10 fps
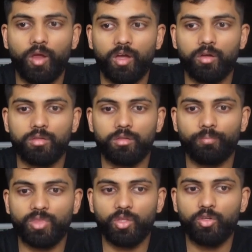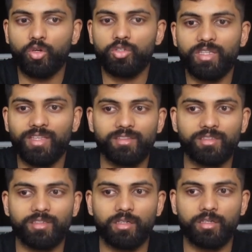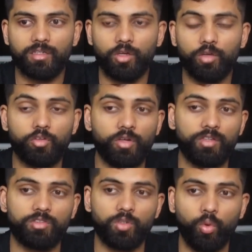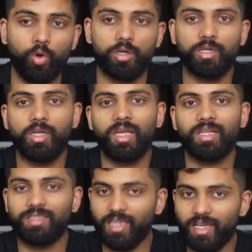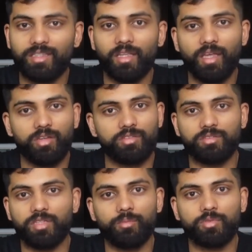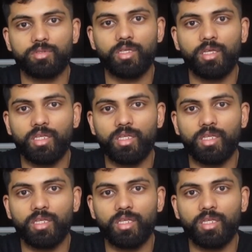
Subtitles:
around, you don't need to go for an extra walk to get in 10,000 steps.